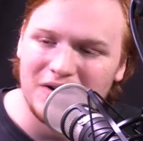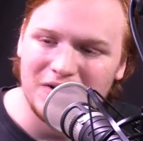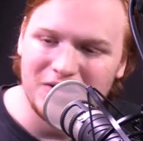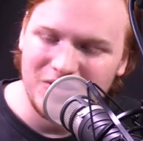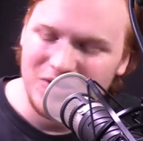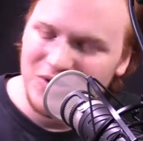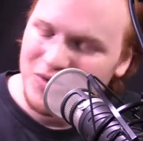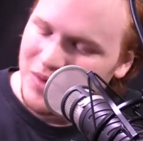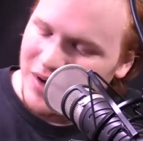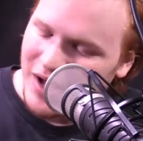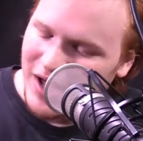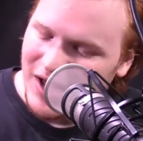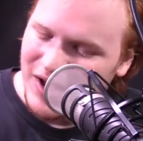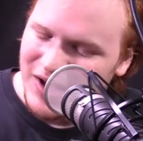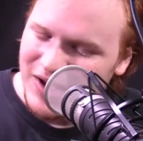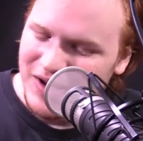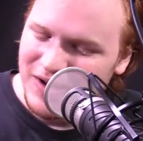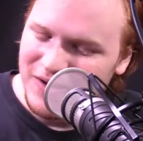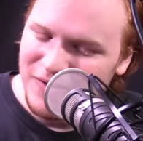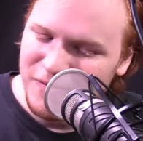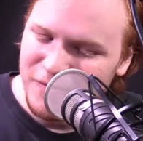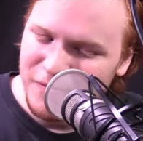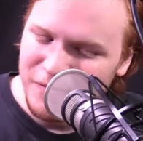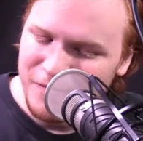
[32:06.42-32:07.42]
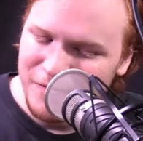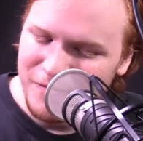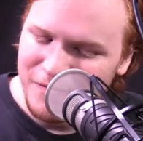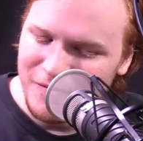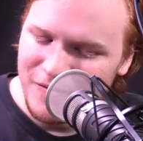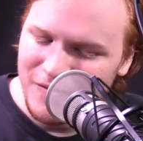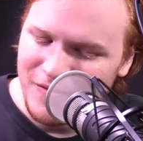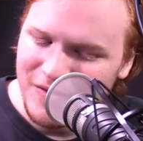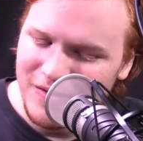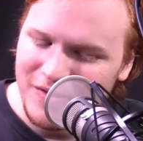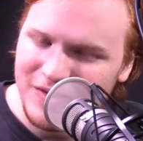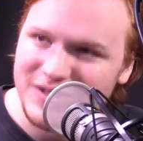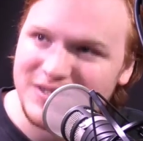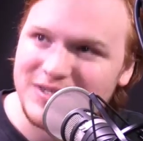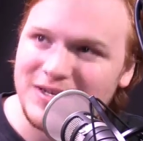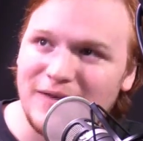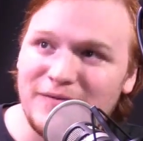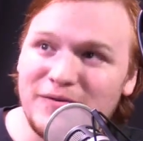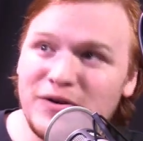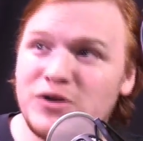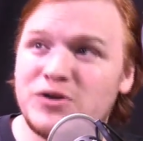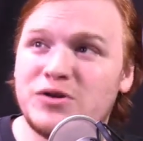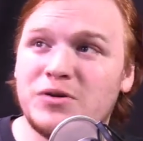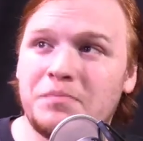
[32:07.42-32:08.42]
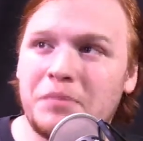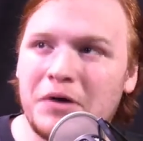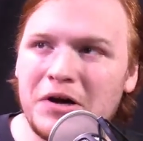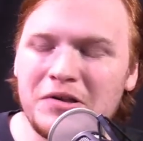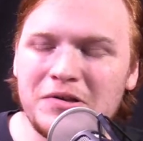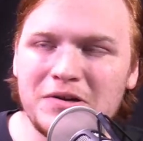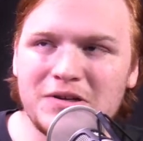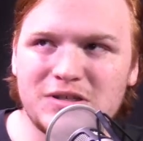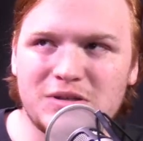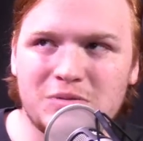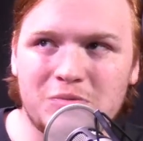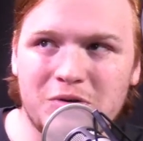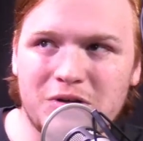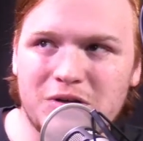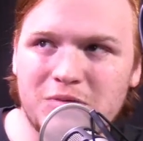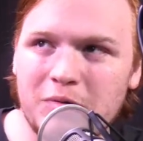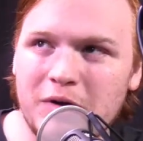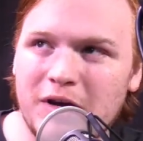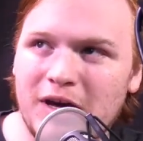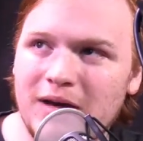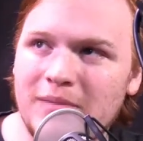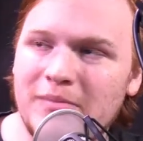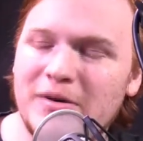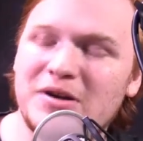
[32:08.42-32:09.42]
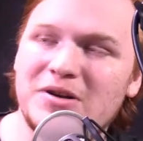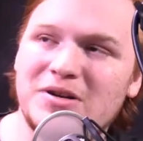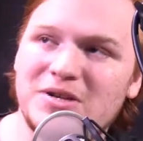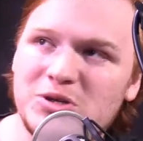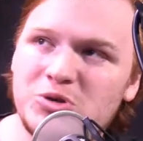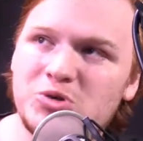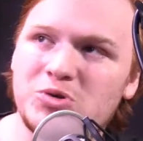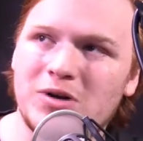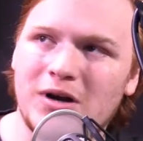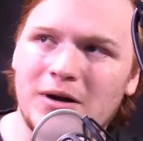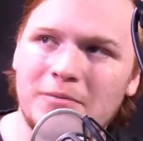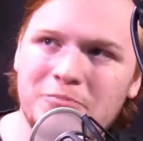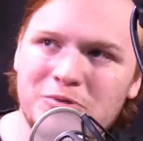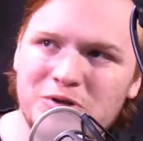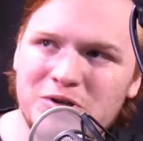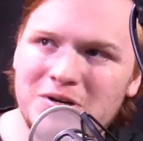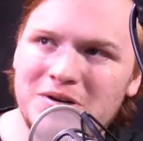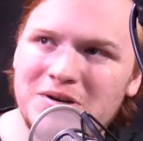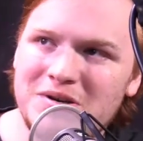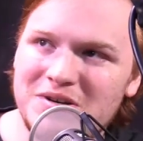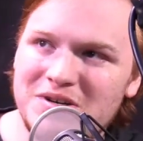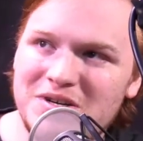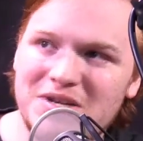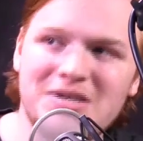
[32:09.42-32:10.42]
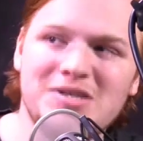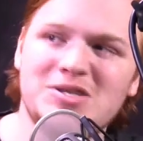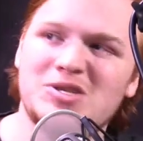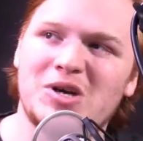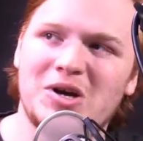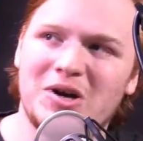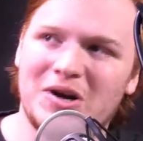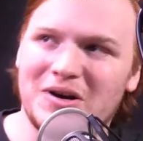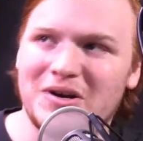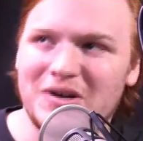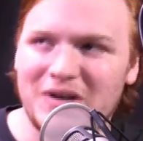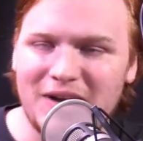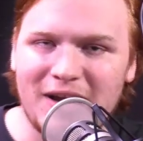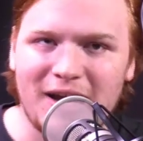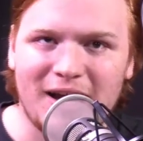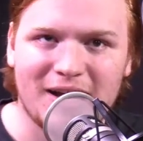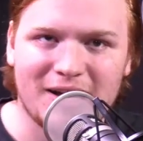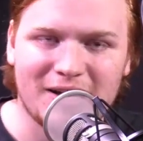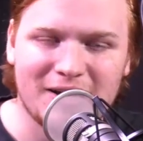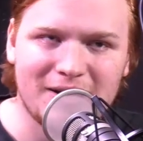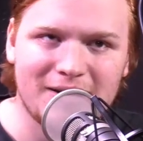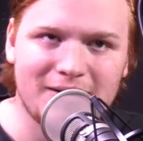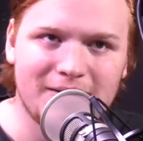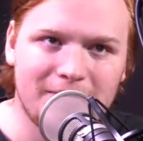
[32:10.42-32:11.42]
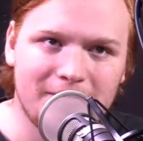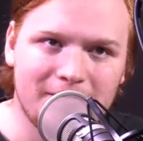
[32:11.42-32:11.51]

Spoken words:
You have 72 Pillars, which became a disruption discard deck.